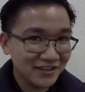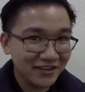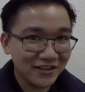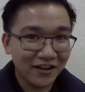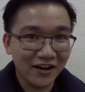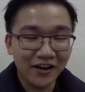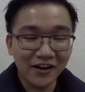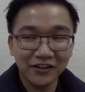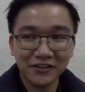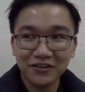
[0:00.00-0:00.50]
The
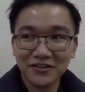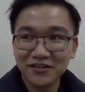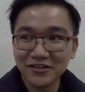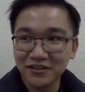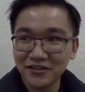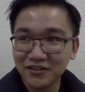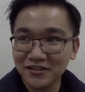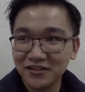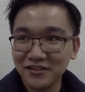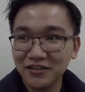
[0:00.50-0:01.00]
others
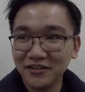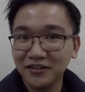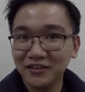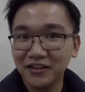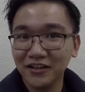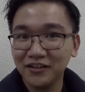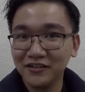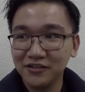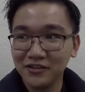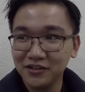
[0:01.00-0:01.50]
are still
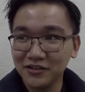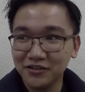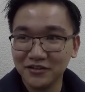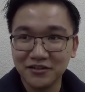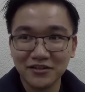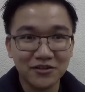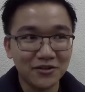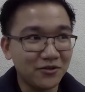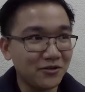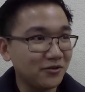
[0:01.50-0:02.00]
not here,
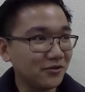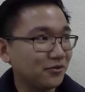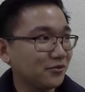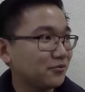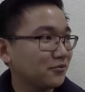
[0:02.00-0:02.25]
so